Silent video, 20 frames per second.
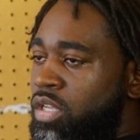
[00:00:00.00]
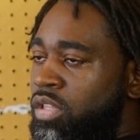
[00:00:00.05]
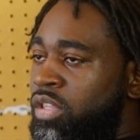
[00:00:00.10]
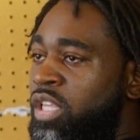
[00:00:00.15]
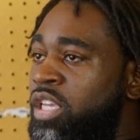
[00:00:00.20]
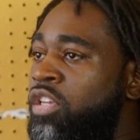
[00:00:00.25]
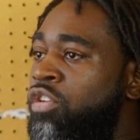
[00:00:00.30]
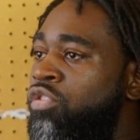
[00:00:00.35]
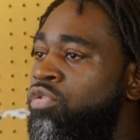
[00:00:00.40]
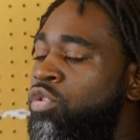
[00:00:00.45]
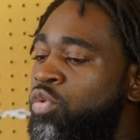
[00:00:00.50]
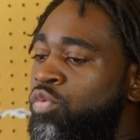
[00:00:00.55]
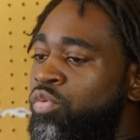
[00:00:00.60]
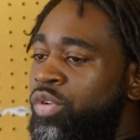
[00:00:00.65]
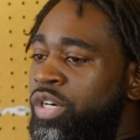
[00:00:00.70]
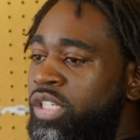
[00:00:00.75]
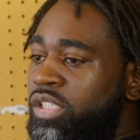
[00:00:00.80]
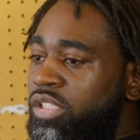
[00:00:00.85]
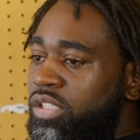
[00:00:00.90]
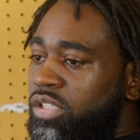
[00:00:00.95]
Think and Grow
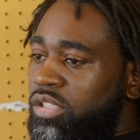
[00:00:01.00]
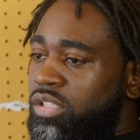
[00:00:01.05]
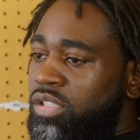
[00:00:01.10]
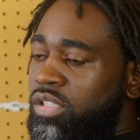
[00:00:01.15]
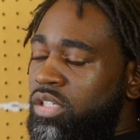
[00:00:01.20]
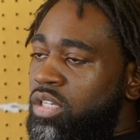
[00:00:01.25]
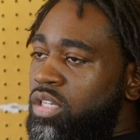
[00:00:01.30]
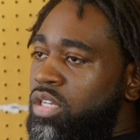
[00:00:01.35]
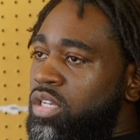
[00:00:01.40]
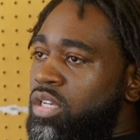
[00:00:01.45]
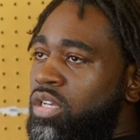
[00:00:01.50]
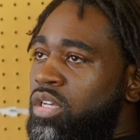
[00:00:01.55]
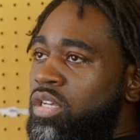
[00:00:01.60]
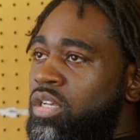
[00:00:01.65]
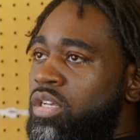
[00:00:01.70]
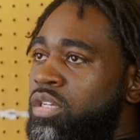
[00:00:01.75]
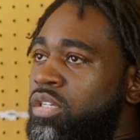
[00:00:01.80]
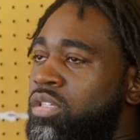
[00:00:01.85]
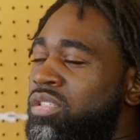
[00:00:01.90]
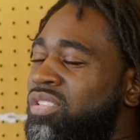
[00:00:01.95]
Rich. Mm-hmm.
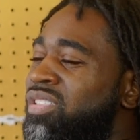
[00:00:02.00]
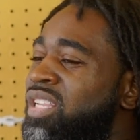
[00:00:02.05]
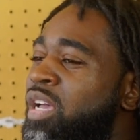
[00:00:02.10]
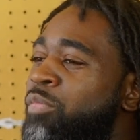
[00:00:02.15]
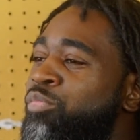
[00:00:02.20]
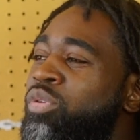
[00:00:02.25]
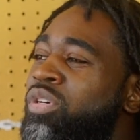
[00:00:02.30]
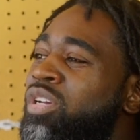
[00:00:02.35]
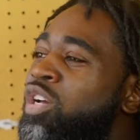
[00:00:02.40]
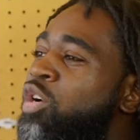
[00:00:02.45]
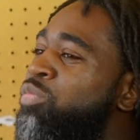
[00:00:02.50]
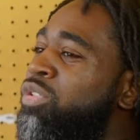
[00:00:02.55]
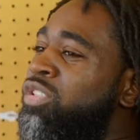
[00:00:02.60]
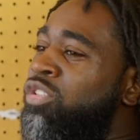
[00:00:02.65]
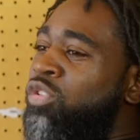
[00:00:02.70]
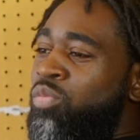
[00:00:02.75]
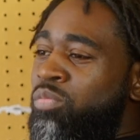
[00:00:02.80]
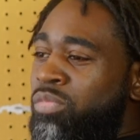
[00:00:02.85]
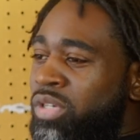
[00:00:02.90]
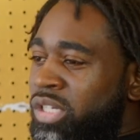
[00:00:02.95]
That book helped me
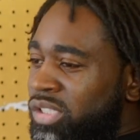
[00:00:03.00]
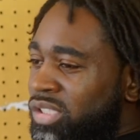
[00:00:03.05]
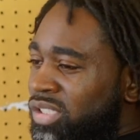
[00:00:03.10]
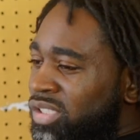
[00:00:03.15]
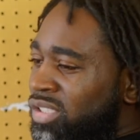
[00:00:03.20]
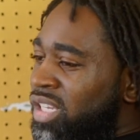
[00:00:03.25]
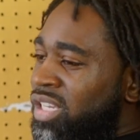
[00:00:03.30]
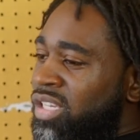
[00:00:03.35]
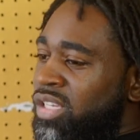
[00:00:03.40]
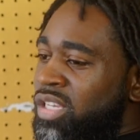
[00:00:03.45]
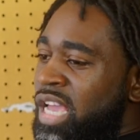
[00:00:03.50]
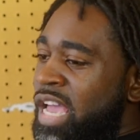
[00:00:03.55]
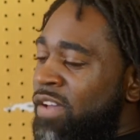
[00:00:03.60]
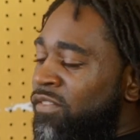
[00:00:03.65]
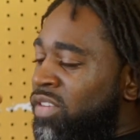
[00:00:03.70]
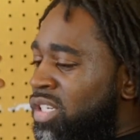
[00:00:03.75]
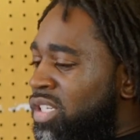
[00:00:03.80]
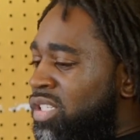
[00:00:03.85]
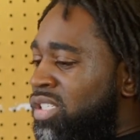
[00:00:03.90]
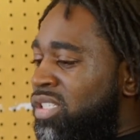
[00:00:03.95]
so much. It's like
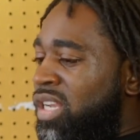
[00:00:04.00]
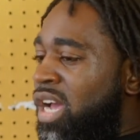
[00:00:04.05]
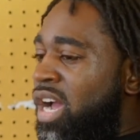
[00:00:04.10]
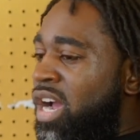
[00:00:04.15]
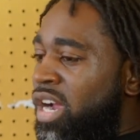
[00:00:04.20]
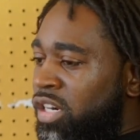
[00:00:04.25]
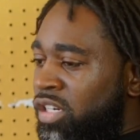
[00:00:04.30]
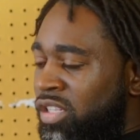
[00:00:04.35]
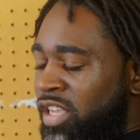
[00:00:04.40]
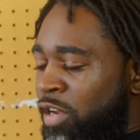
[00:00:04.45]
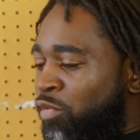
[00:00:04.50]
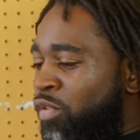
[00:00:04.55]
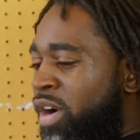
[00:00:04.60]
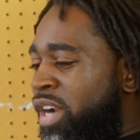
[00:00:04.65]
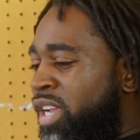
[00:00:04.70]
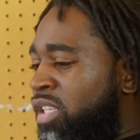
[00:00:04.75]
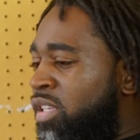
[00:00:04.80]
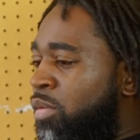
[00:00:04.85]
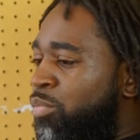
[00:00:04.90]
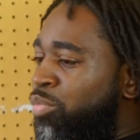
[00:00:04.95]
having a desire, like
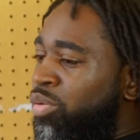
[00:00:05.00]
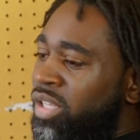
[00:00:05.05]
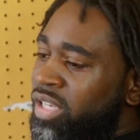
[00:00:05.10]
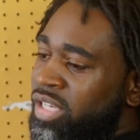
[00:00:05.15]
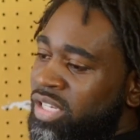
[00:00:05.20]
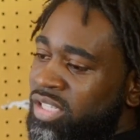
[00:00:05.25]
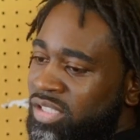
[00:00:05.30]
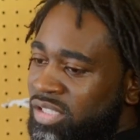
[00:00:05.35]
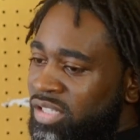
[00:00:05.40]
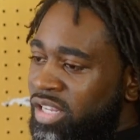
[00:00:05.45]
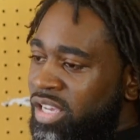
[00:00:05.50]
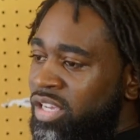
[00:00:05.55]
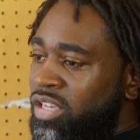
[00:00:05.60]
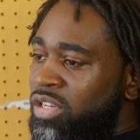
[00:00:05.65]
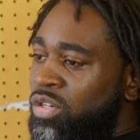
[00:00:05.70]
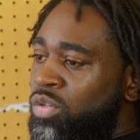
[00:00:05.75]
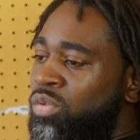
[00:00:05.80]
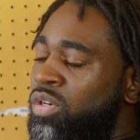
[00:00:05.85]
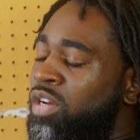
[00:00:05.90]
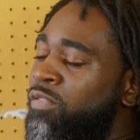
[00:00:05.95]
writing your plans
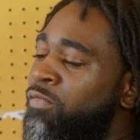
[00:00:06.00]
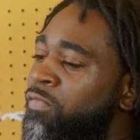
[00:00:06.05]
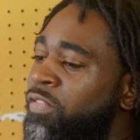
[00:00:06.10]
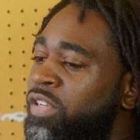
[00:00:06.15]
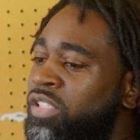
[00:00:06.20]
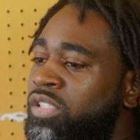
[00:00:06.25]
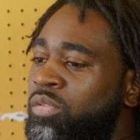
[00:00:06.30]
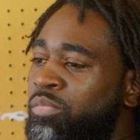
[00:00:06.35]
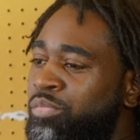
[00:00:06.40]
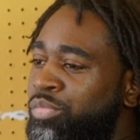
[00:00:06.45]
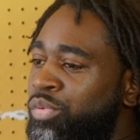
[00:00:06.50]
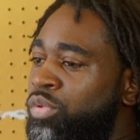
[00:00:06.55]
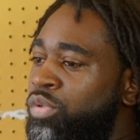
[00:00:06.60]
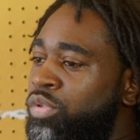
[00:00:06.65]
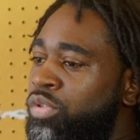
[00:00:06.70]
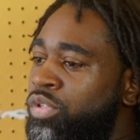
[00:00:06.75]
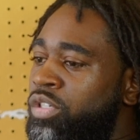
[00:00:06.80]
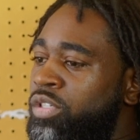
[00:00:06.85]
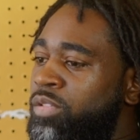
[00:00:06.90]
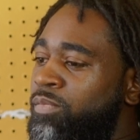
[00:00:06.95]
down, a vision
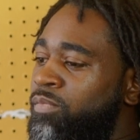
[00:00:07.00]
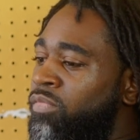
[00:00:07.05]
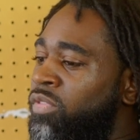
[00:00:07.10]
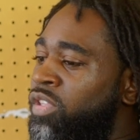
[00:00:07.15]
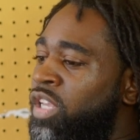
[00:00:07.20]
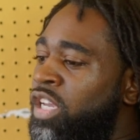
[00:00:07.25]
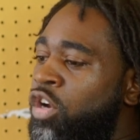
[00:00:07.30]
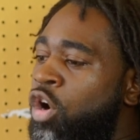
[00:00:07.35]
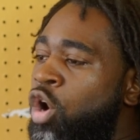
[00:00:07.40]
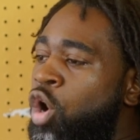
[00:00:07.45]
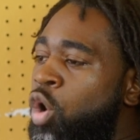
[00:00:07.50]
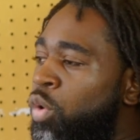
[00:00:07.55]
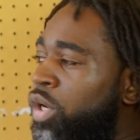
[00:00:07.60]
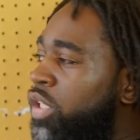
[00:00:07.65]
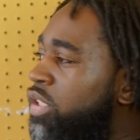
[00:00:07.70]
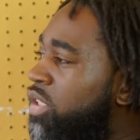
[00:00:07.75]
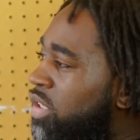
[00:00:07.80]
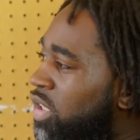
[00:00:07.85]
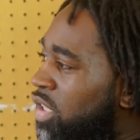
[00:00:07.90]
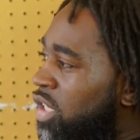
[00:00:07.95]
board, like
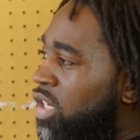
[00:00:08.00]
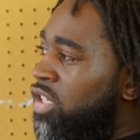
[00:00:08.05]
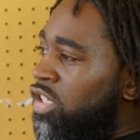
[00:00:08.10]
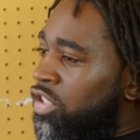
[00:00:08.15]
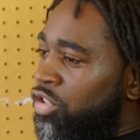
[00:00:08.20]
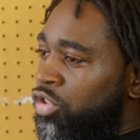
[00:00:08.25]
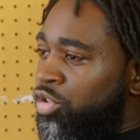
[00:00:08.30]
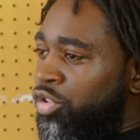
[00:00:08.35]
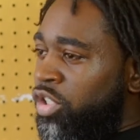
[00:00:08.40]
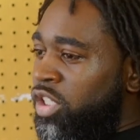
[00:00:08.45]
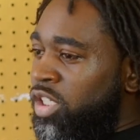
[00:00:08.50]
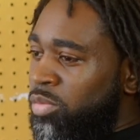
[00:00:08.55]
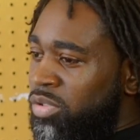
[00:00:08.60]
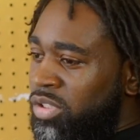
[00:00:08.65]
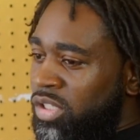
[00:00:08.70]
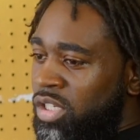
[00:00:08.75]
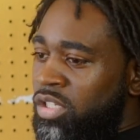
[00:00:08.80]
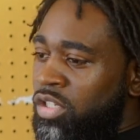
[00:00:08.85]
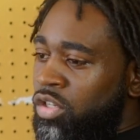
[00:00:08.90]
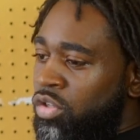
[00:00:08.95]
always seeing your dreams,
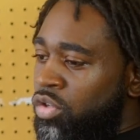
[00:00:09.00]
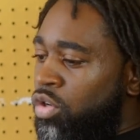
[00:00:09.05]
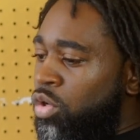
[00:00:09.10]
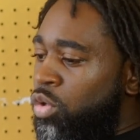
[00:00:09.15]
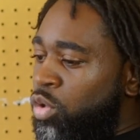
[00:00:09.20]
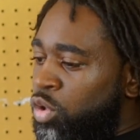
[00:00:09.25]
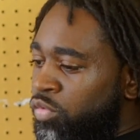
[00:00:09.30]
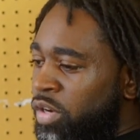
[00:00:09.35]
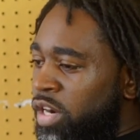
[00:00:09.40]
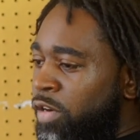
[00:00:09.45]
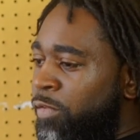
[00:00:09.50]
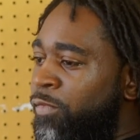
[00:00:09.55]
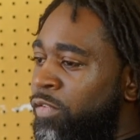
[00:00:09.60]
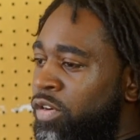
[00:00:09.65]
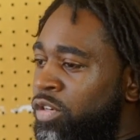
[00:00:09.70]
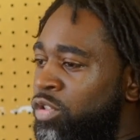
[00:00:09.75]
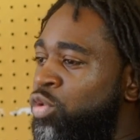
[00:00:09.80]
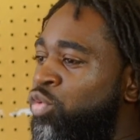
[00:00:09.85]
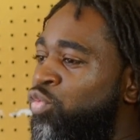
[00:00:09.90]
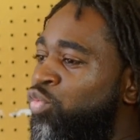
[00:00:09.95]
seeing your goals right in
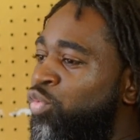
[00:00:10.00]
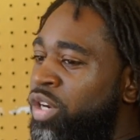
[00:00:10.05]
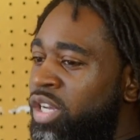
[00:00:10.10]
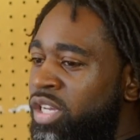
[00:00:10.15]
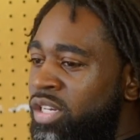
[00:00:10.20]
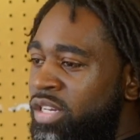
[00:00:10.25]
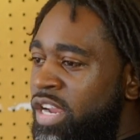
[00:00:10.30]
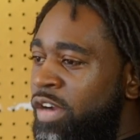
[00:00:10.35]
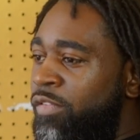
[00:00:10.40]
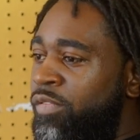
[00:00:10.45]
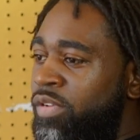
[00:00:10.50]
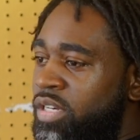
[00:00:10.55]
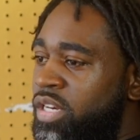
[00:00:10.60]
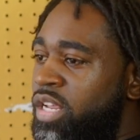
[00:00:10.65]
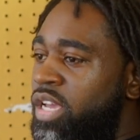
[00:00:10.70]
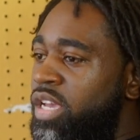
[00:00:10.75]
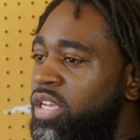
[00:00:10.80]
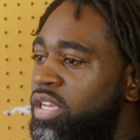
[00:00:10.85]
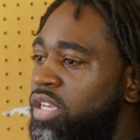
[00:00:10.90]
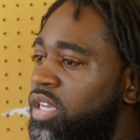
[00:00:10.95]
front of you, reading it every
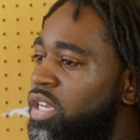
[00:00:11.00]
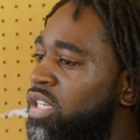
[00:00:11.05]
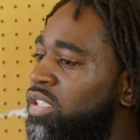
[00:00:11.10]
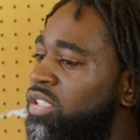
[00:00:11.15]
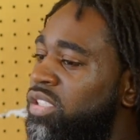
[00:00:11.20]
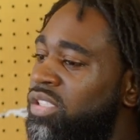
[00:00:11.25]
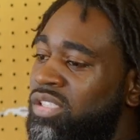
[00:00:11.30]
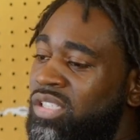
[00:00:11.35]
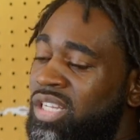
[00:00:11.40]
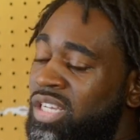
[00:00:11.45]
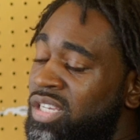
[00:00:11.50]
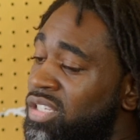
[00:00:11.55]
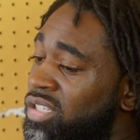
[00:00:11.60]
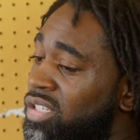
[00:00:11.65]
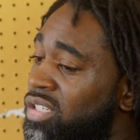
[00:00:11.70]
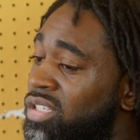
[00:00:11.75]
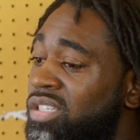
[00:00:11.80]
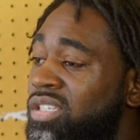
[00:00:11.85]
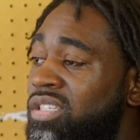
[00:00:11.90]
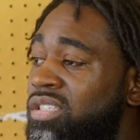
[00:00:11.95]
day, and just like
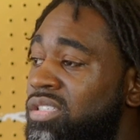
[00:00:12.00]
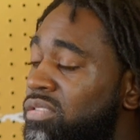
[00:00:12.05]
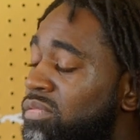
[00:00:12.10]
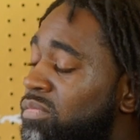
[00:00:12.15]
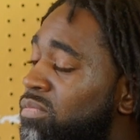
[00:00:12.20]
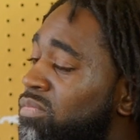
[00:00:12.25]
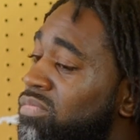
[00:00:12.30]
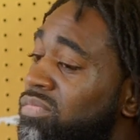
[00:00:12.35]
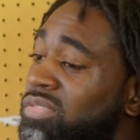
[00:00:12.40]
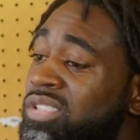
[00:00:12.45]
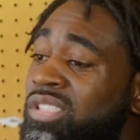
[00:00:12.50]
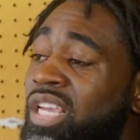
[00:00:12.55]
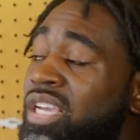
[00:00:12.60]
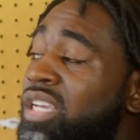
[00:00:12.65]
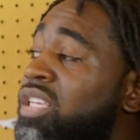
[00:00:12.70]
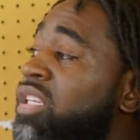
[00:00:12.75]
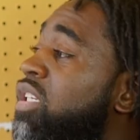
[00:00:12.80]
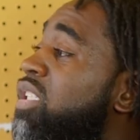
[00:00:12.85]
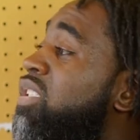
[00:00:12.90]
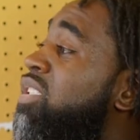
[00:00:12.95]
yeah.
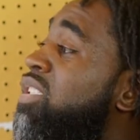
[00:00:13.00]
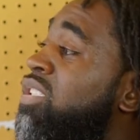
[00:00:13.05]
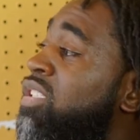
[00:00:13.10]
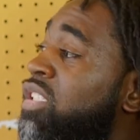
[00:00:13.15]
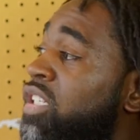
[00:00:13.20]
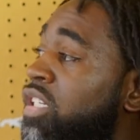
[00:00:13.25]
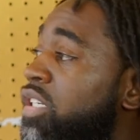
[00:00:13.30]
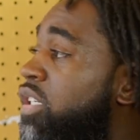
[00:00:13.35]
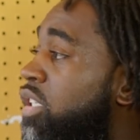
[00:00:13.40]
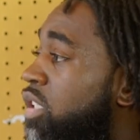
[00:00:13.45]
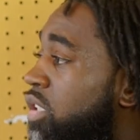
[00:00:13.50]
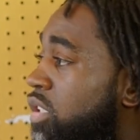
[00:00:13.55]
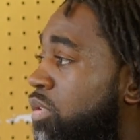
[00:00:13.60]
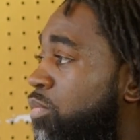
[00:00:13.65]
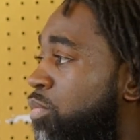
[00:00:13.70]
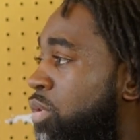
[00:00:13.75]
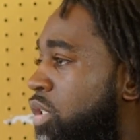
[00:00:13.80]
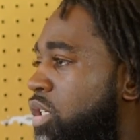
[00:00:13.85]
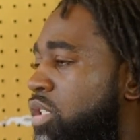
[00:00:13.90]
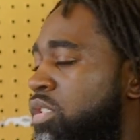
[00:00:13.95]
taking it serious
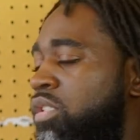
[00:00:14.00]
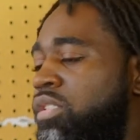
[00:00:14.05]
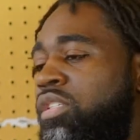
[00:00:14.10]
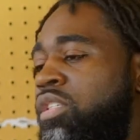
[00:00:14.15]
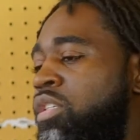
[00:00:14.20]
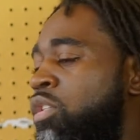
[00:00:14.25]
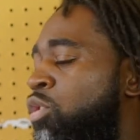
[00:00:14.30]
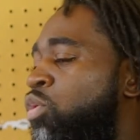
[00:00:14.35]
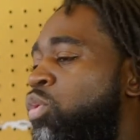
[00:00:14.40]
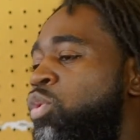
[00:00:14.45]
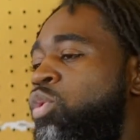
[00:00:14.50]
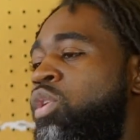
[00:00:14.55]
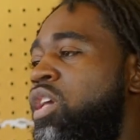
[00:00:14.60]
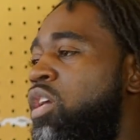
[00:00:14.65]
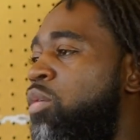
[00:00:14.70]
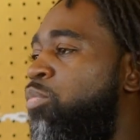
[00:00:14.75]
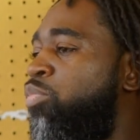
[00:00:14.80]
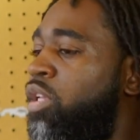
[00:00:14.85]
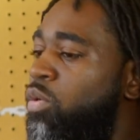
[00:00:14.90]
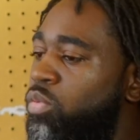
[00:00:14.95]
yeah. because you
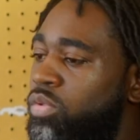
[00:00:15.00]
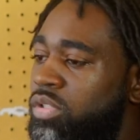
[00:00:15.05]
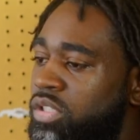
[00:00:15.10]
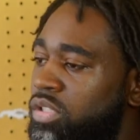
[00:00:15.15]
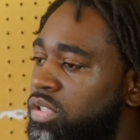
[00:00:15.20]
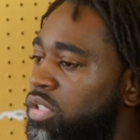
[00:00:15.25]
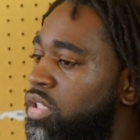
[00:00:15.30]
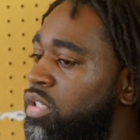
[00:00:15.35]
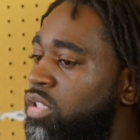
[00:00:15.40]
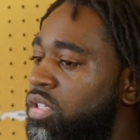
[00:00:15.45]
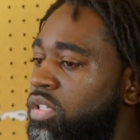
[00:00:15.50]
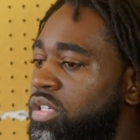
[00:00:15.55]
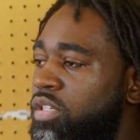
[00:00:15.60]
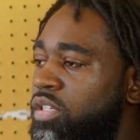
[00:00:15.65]
can't play with this thing.